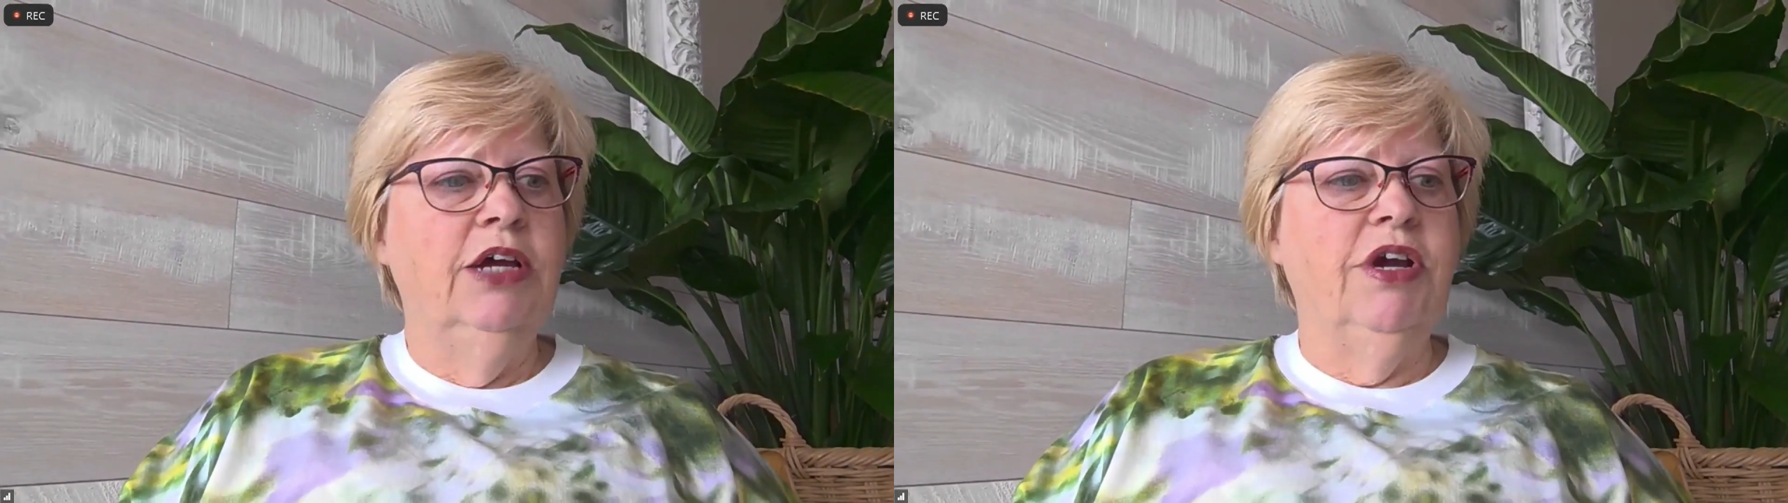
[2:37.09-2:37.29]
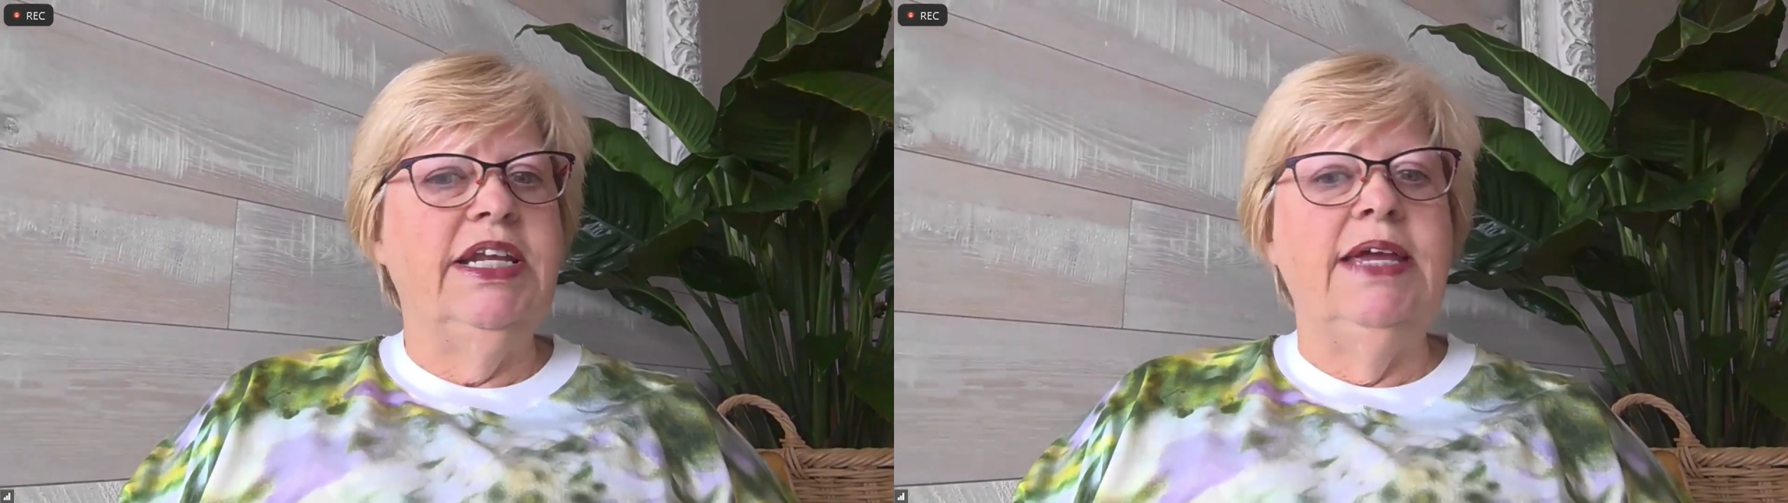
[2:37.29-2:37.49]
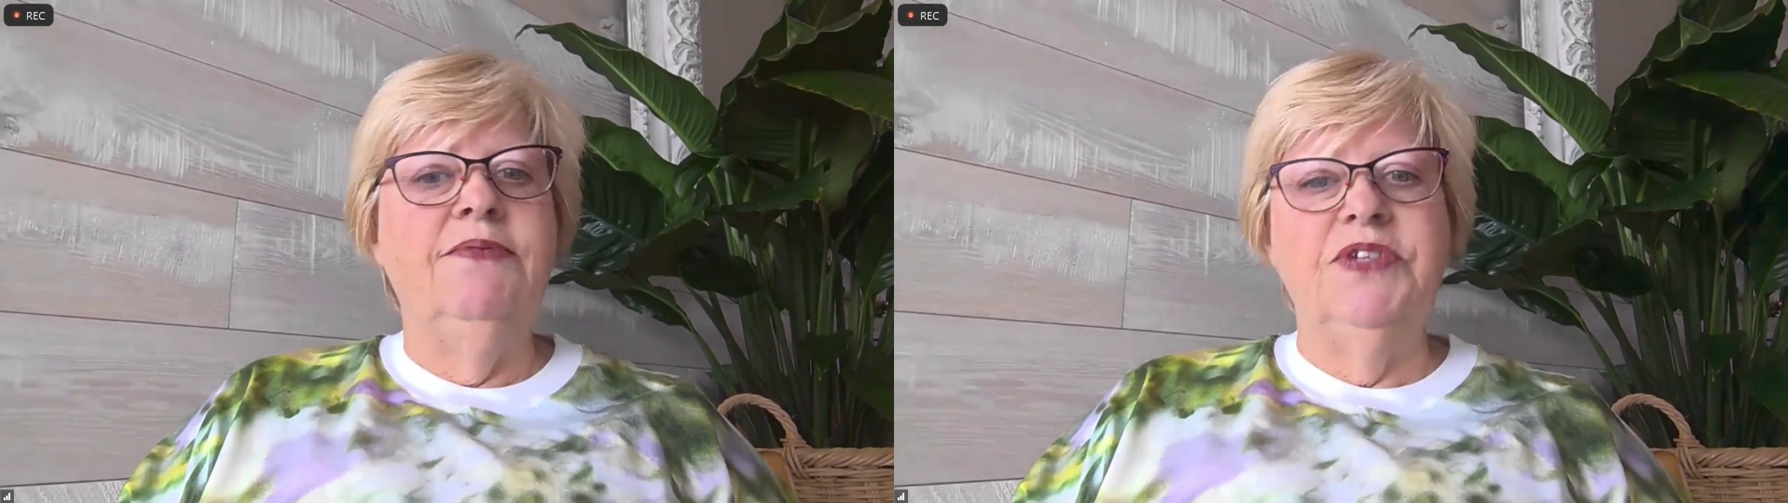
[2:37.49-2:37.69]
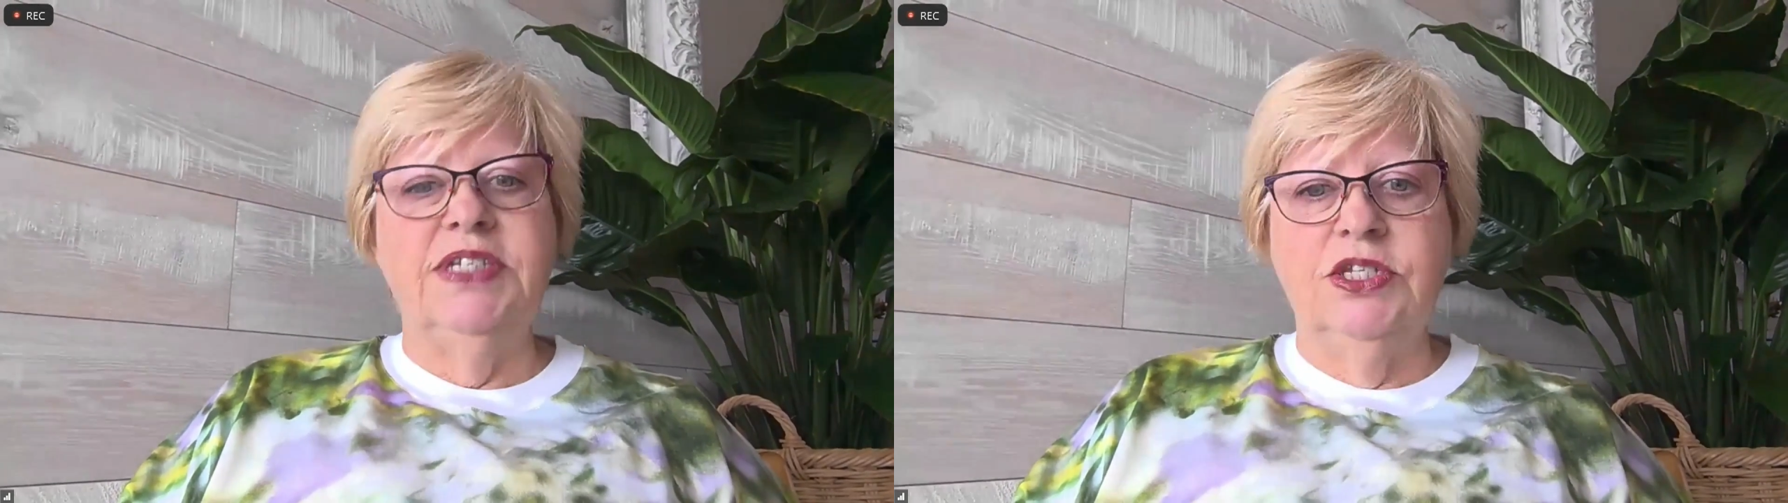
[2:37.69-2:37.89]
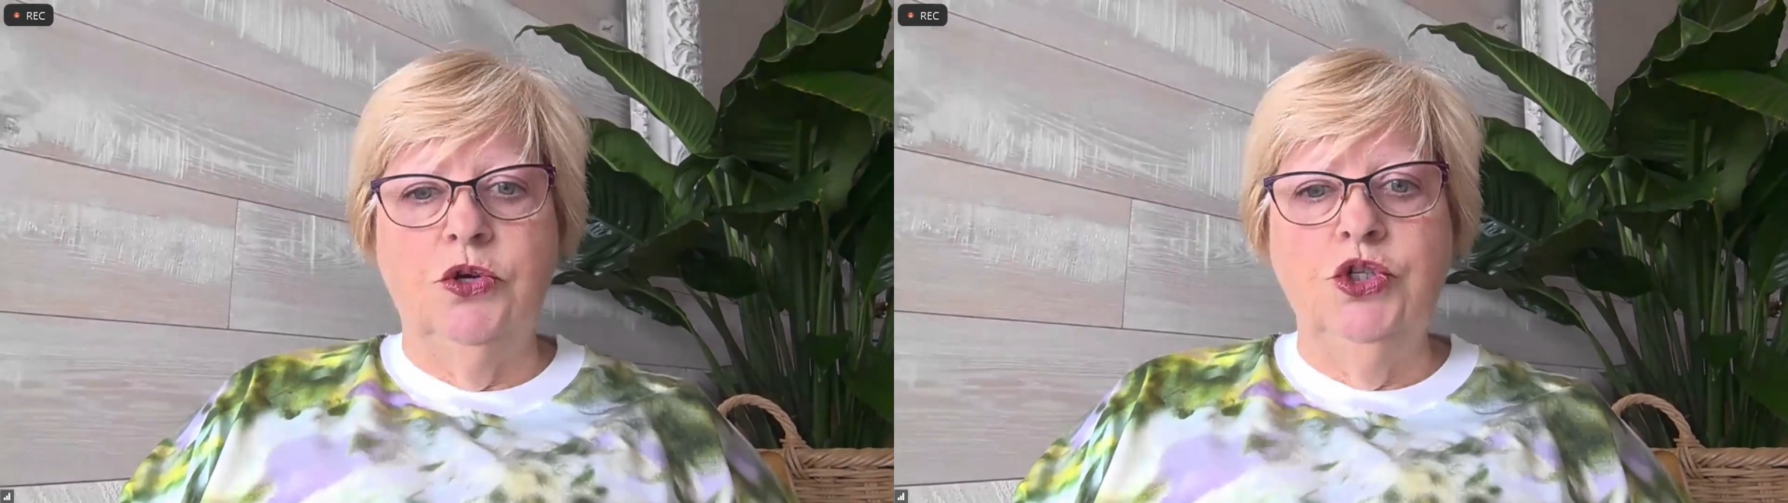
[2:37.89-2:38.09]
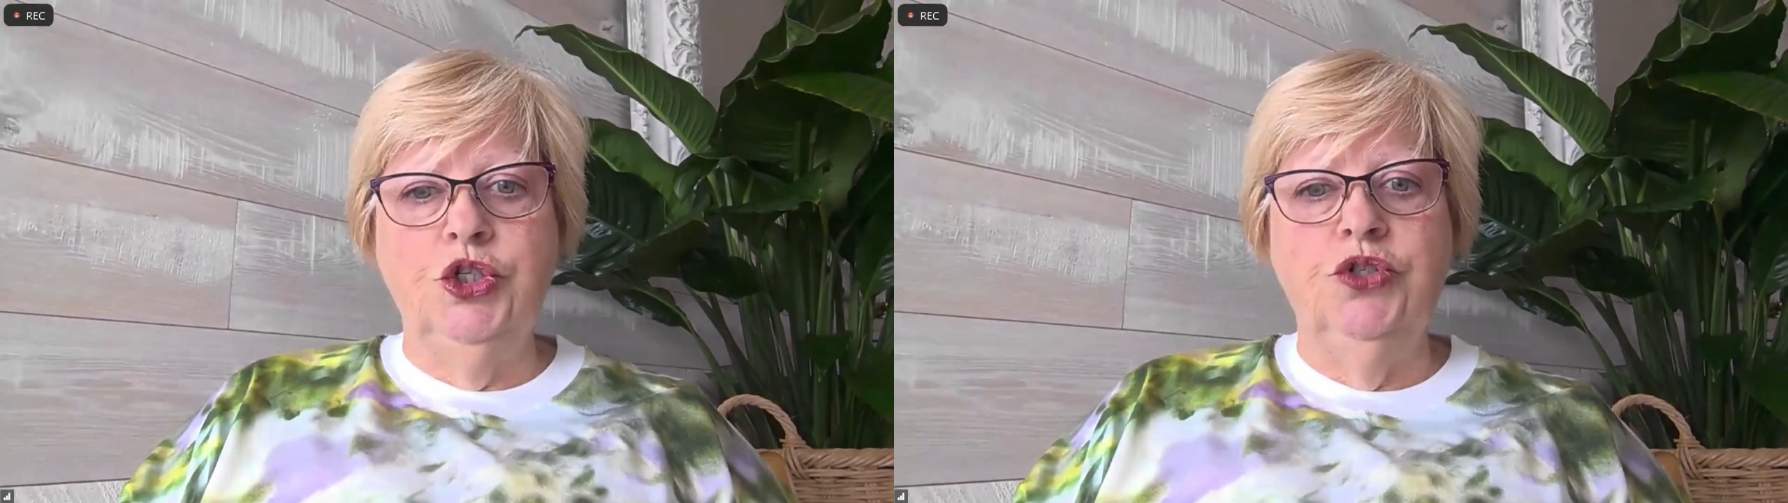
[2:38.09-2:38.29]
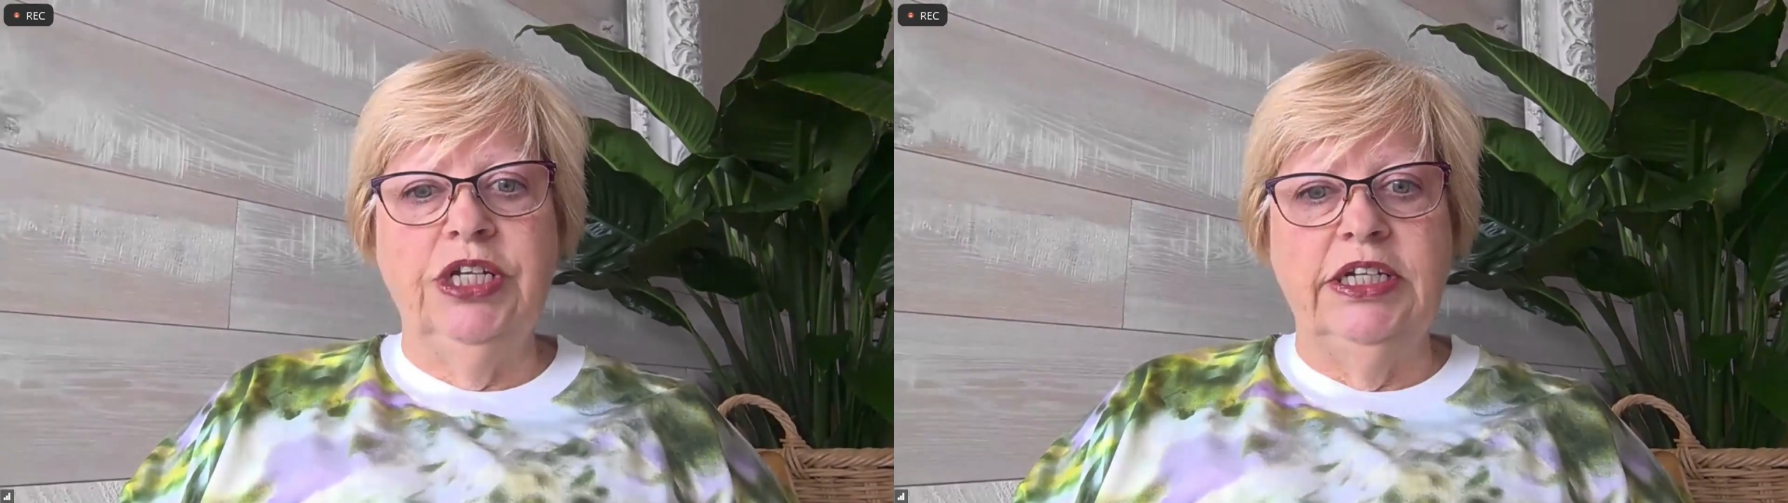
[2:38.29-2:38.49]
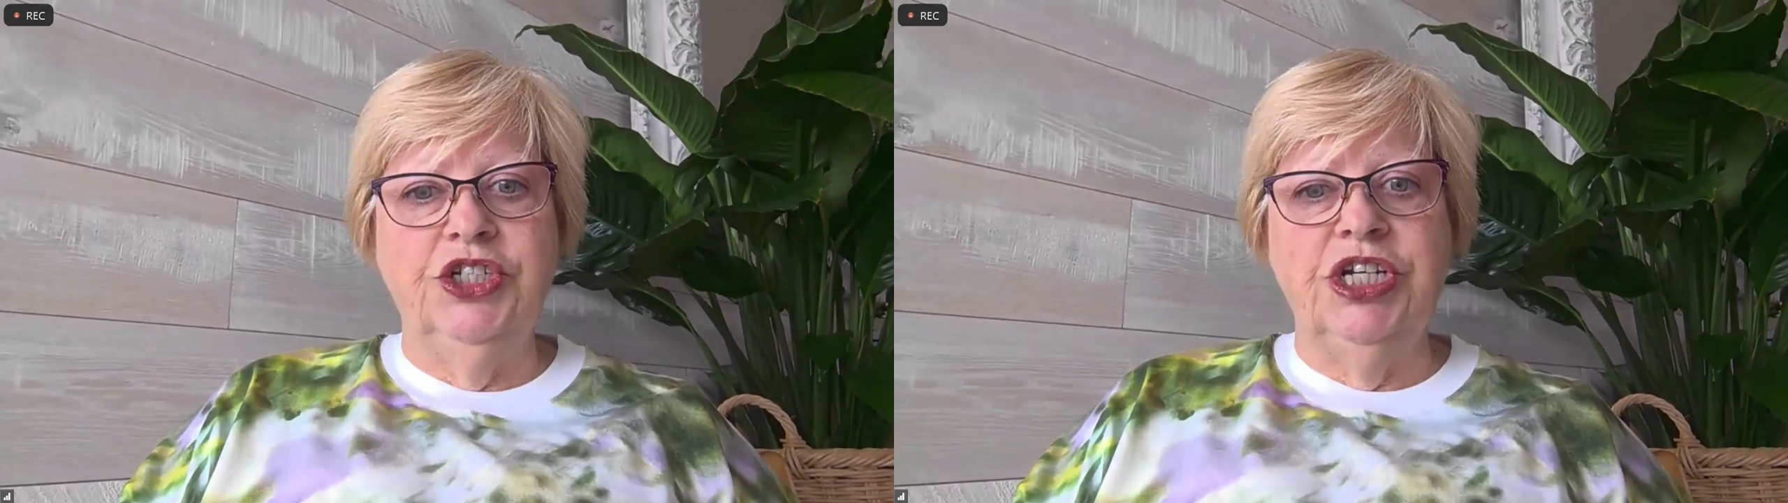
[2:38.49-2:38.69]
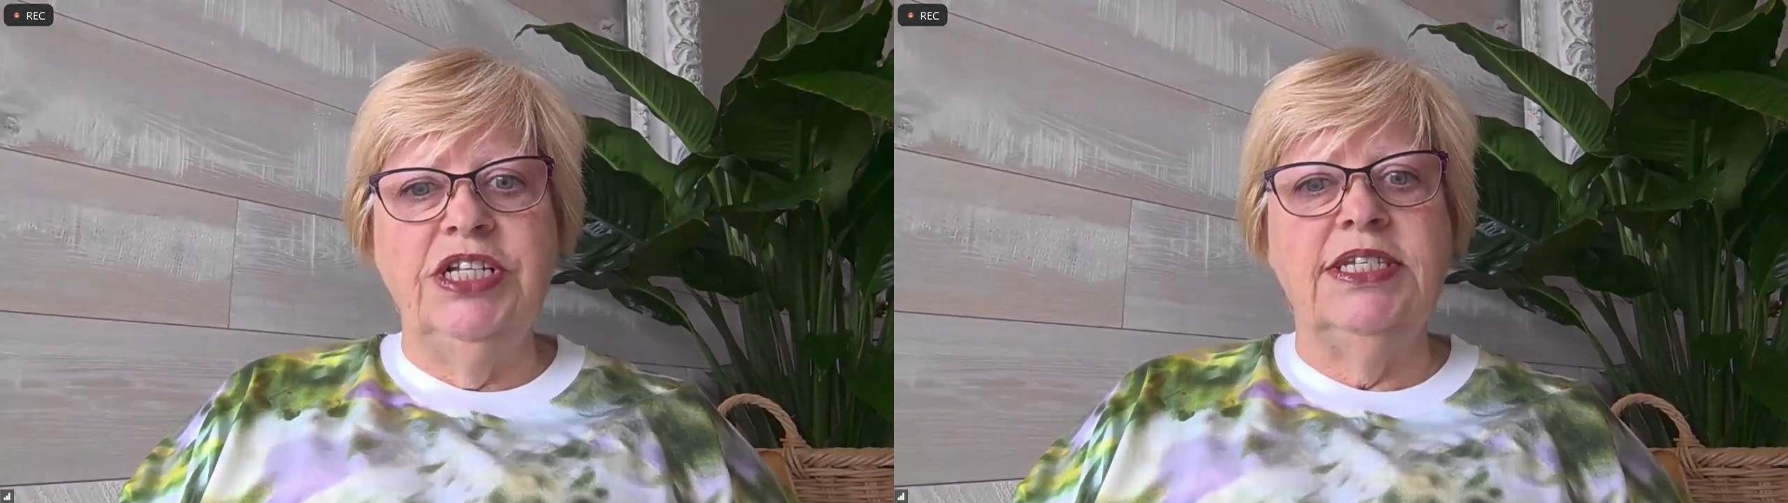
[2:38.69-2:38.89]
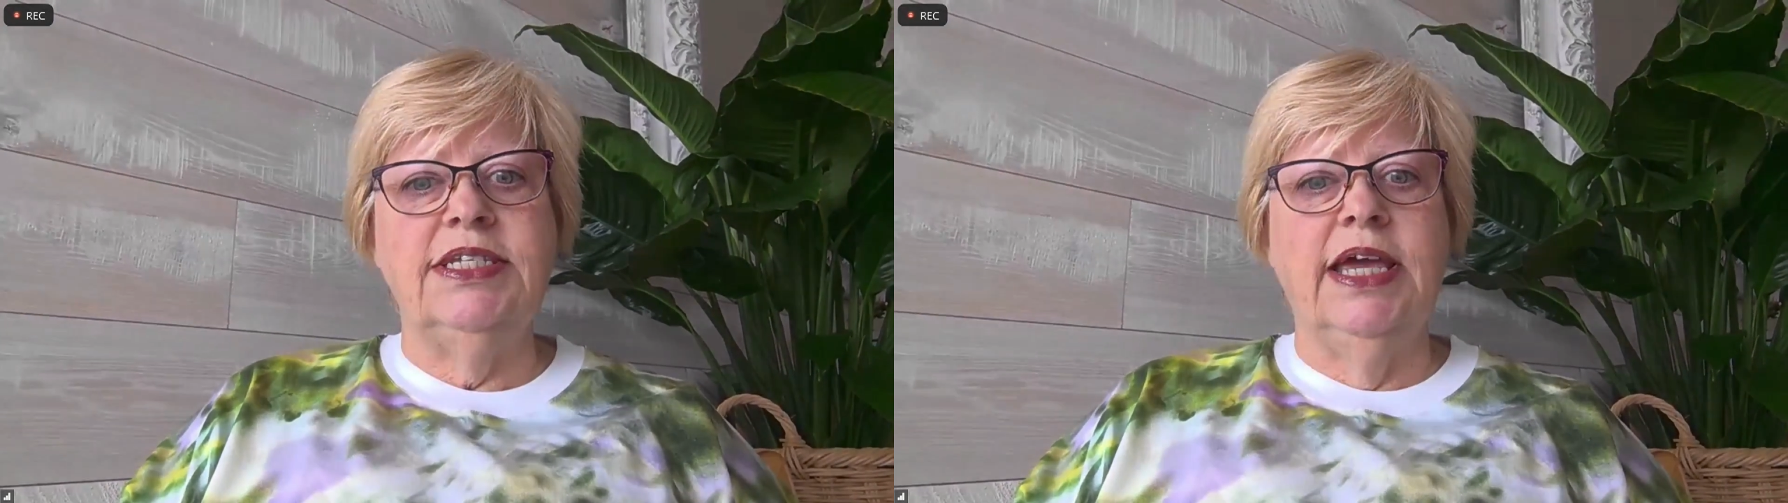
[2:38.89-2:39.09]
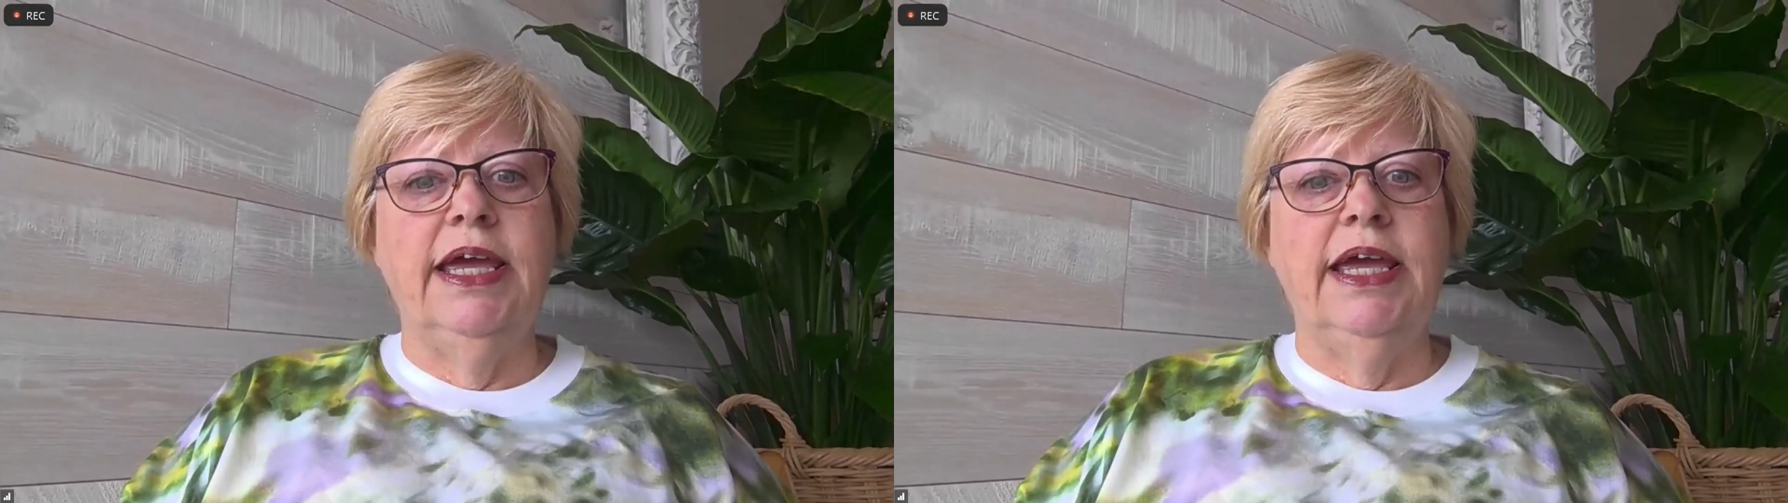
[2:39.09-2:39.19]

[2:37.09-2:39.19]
emphasis on due diligence